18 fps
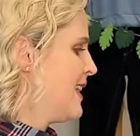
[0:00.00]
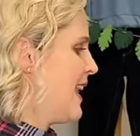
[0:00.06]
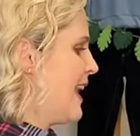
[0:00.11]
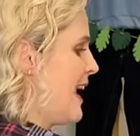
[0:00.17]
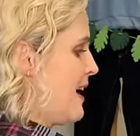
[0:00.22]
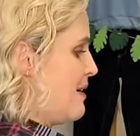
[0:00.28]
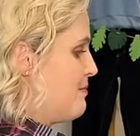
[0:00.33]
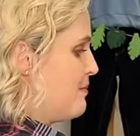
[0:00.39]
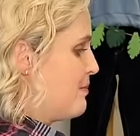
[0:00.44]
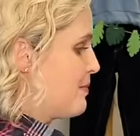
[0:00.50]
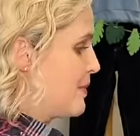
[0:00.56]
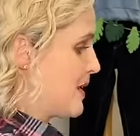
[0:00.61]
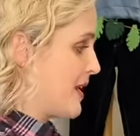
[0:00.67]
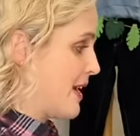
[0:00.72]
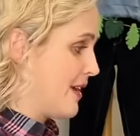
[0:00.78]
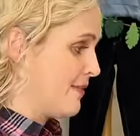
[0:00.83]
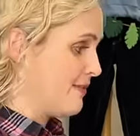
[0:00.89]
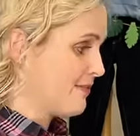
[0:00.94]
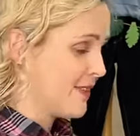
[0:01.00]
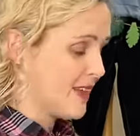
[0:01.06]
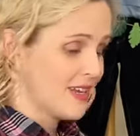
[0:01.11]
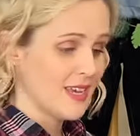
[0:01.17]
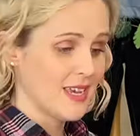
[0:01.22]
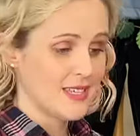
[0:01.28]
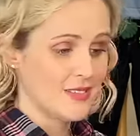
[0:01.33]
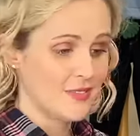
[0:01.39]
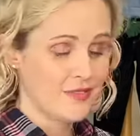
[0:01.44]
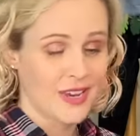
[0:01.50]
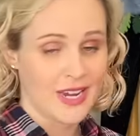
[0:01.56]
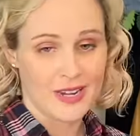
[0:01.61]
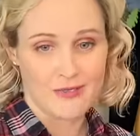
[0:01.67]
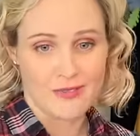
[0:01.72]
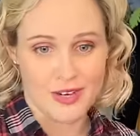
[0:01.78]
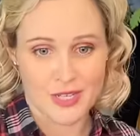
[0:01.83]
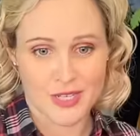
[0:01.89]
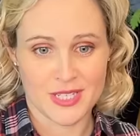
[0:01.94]
But yeah, it is a very
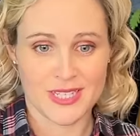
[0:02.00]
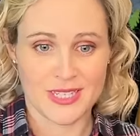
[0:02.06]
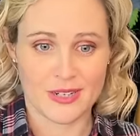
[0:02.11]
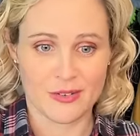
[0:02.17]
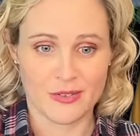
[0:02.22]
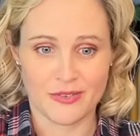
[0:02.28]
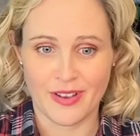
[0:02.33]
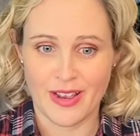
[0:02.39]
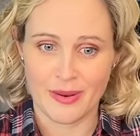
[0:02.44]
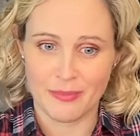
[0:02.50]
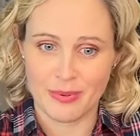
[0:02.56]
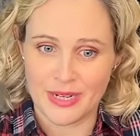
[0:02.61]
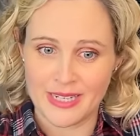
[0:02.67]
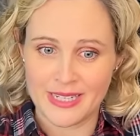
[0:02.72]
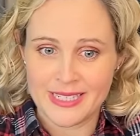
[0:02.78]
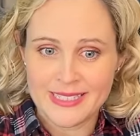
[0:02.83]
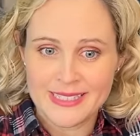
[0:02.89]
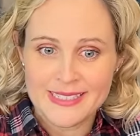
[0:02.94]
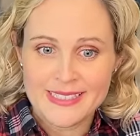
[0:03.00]
versatile fabric.